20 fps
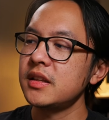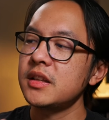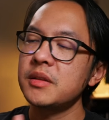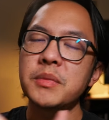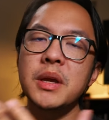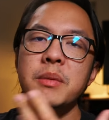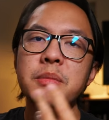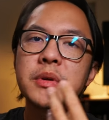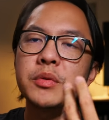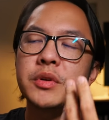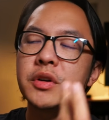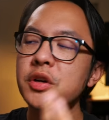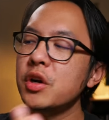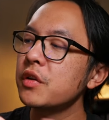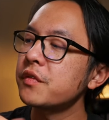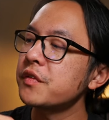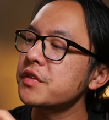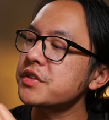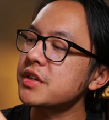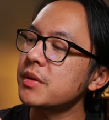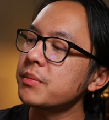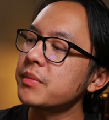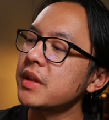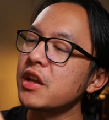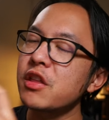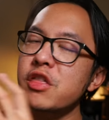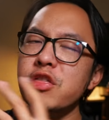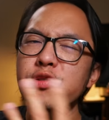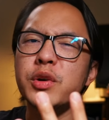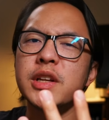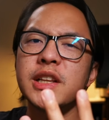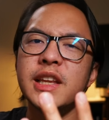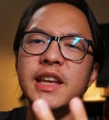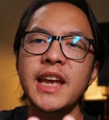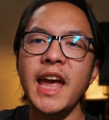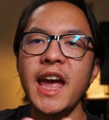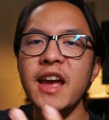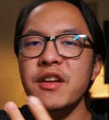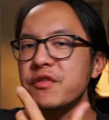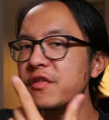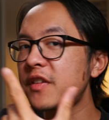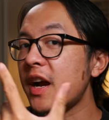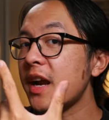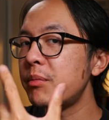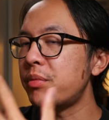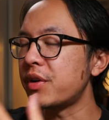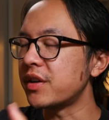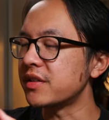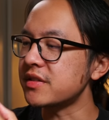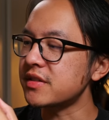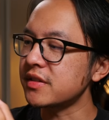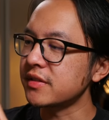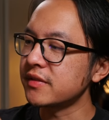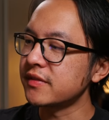Maybe we'll go for something thrilling and vibrant.